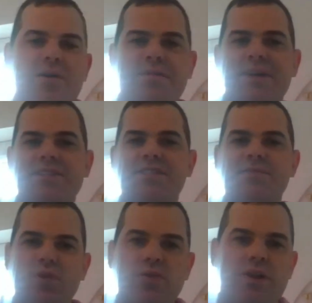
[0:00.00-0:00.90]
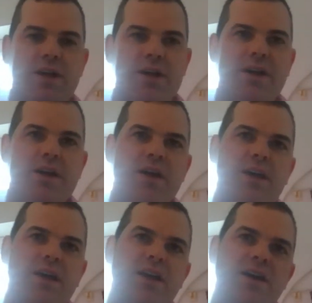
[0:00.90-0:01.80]
with being smaller.
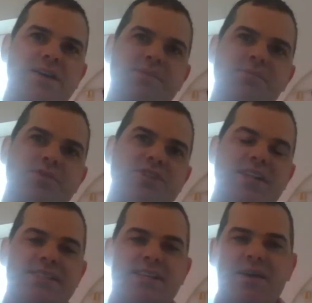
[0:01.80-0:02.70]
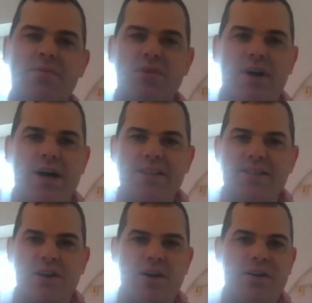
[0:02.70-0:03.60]
It's more chance to get more
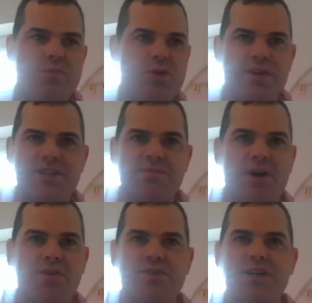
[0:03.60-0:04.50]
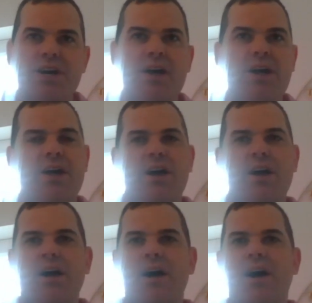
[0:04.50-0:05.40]
hands-on, more exposure,
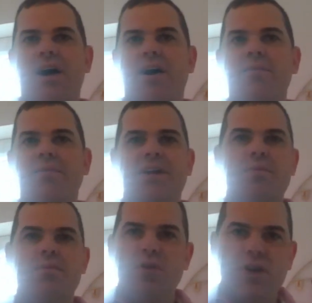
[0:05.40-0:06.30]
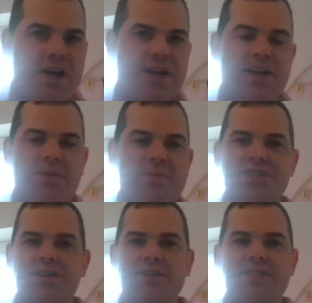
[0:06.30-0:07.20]
more learning
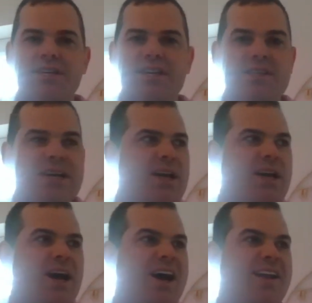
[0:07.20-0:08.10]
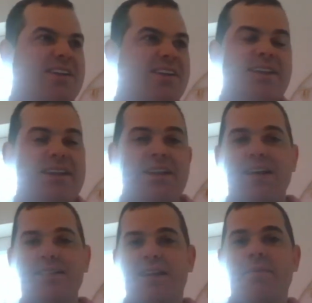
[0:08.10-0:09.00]
opportunities, and
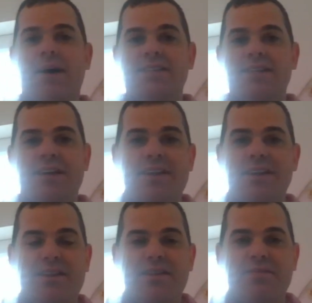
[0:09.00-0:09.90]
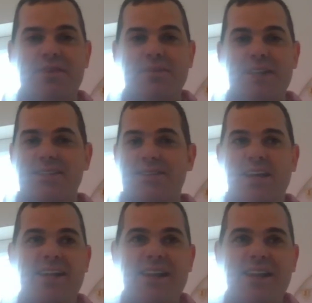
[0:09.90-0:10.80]
let's go back to the fundamental.
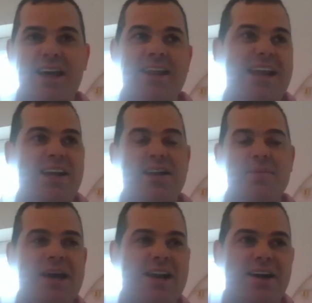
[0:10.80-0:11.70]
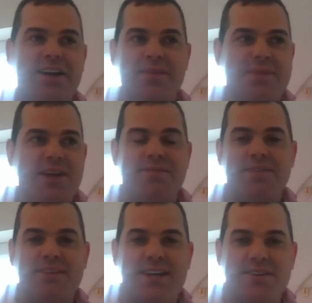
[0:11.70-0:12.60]
And then they end up getting like a
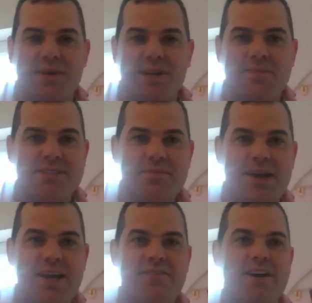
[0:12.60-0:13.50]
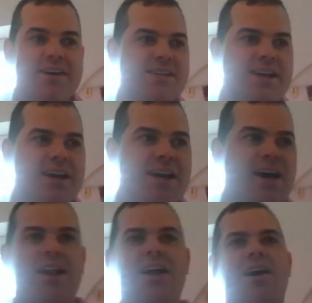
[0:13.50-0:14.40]
15 or 20% pay rise,
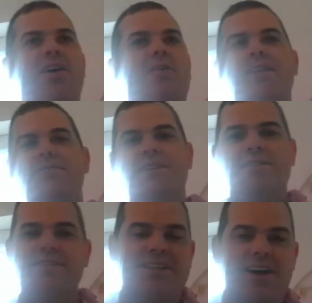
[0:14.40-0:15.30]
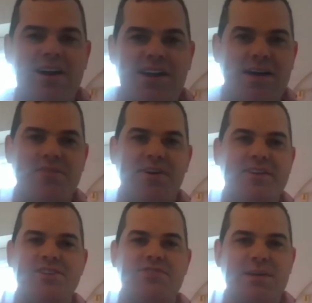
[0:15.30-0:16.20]
and like, oh, Henry, you're a star. Like, I've got
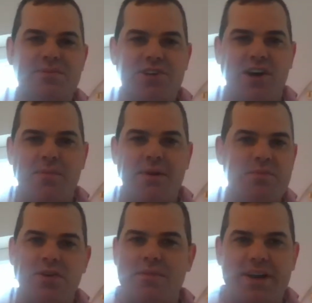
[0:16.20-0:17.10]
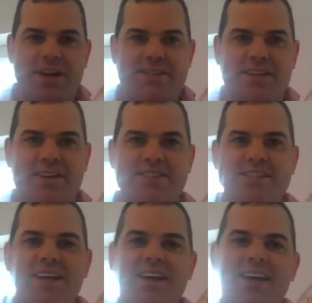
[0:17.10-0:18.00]
this dream job and more money, so
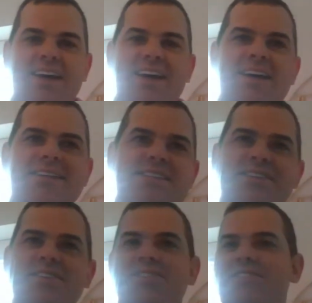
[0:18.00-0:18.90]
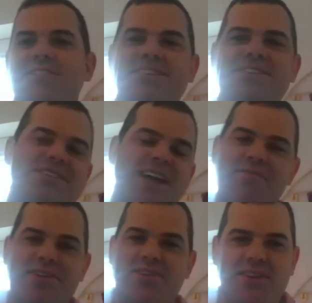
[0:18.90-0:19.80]
it's just
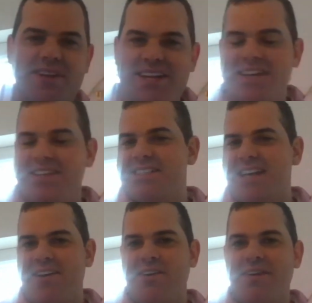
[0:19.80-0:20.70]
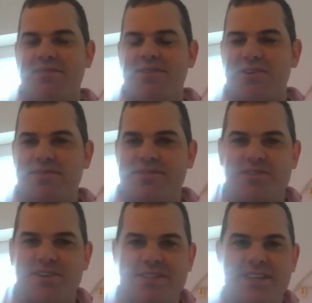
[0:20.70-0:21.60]
have a call. It doesn't take long. Have a call with a
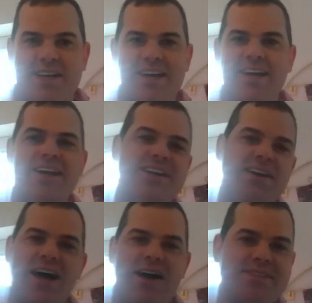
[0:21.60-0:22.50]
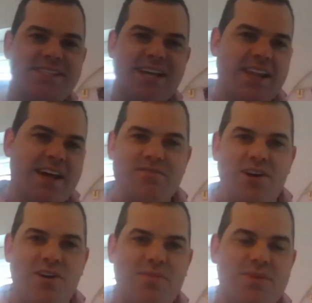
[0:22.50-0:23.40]
recruiter. You don't have to take that
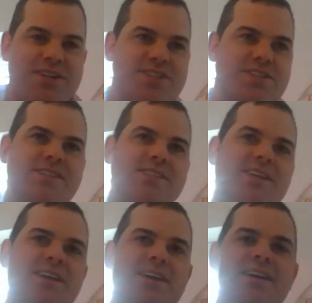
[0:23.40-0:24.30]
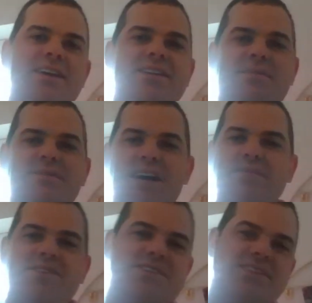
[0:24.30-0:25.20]
role, but it's just
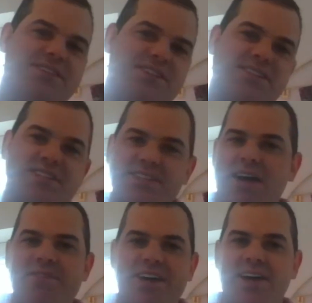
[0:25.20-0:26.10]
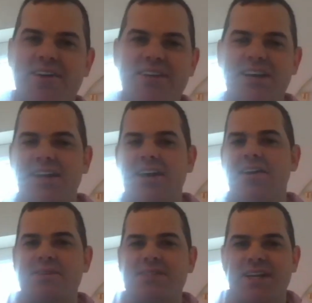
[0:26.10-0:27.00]
sometimes just have a go. You don't
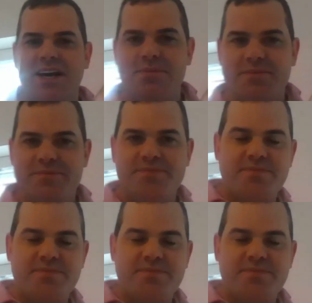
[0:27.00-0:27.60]
know what's going to happen.